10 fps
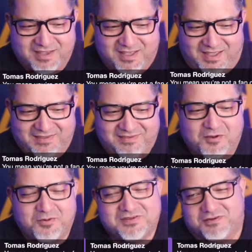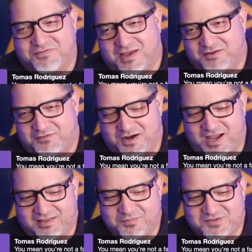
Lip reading: I didn't say I wasn't a fan of React.